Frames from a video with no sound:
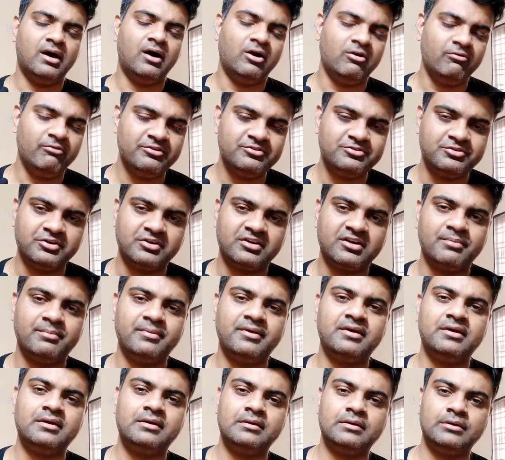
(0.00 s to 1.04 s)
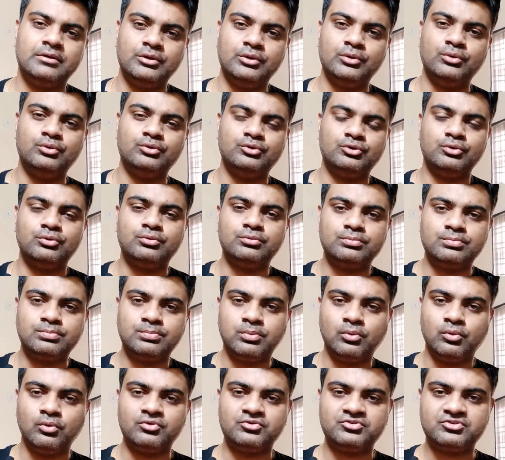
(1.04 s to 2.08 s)
always recommend you to
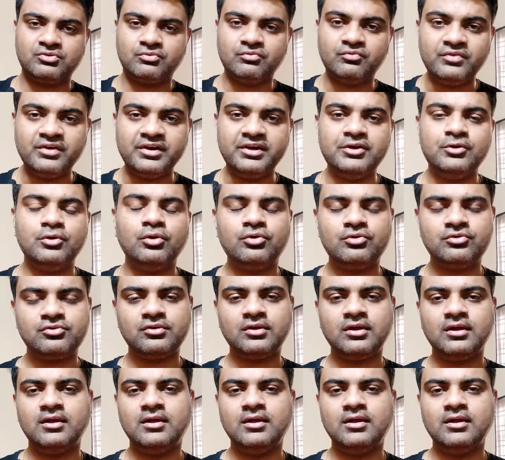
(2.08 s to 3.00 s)
post videos